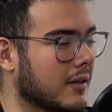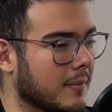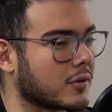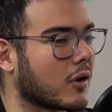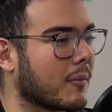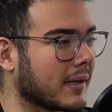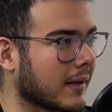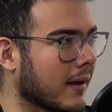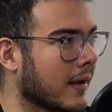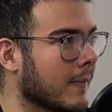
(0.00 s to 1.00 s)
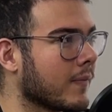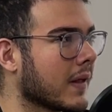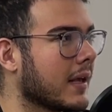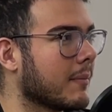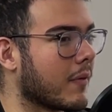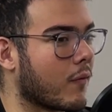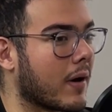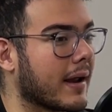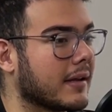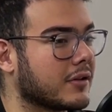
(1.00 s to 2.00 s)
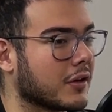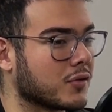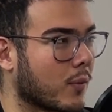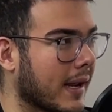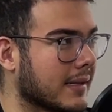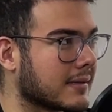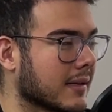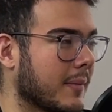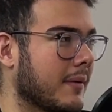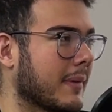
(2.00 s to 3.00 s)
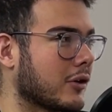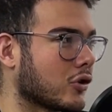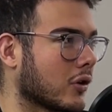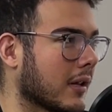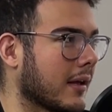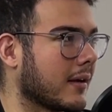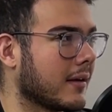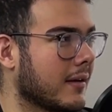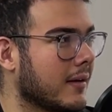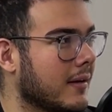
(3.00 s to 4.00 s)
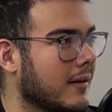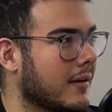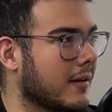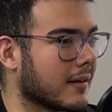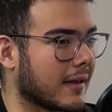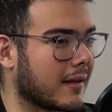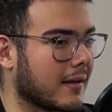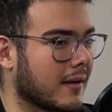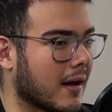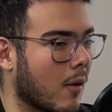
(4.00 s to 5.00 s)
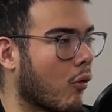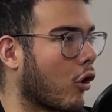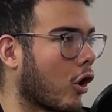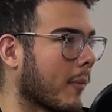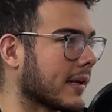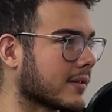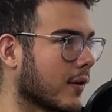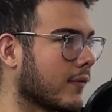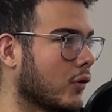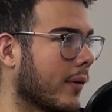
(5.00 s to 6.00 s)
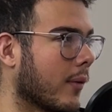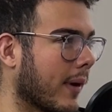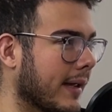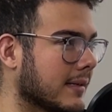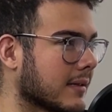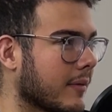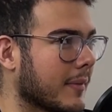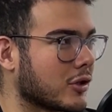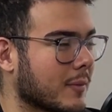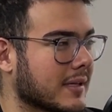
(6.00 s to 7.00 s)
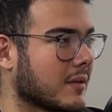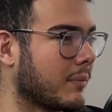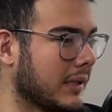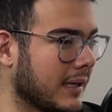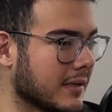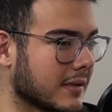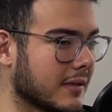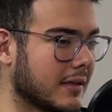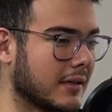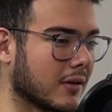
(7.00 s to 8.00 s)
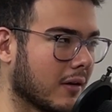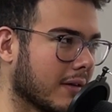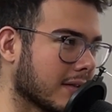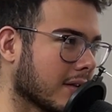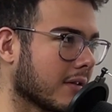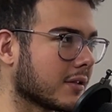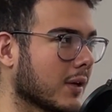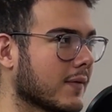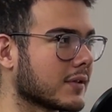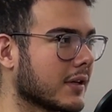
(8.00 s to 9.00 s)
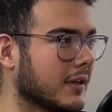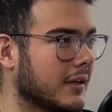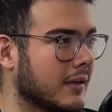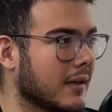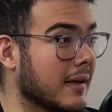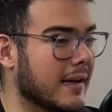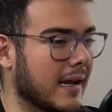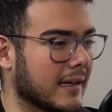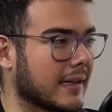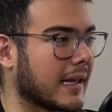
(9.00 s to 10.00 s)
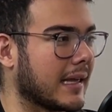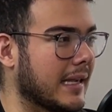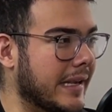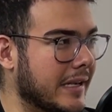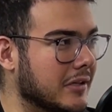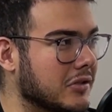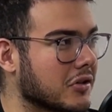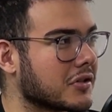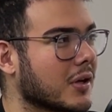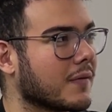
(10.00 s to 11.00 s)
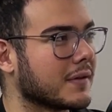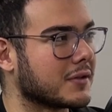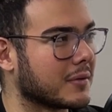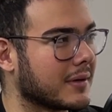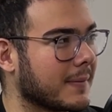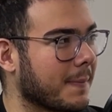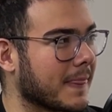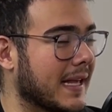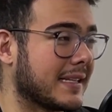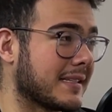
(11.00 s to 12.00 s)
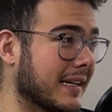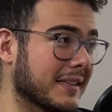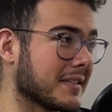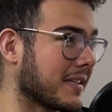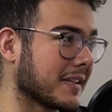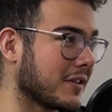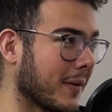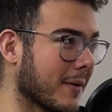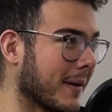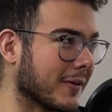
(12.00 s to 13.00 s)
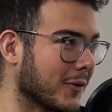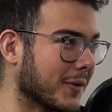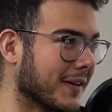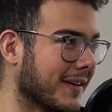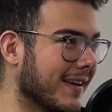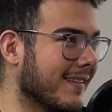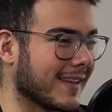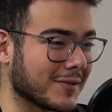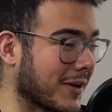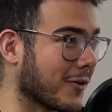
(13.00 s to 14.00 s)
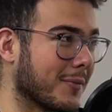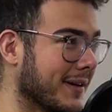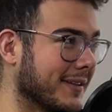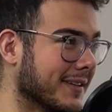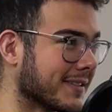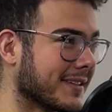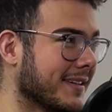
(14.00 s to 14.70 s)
Let me start with my diet. Before I touch weights, let me make sure like I won't hurt myself doing weights. Let me make sure my stability is good. All this other stuff is good, and like ease yourself into it. It's not the sexy way about doing it. That's how nobody does it.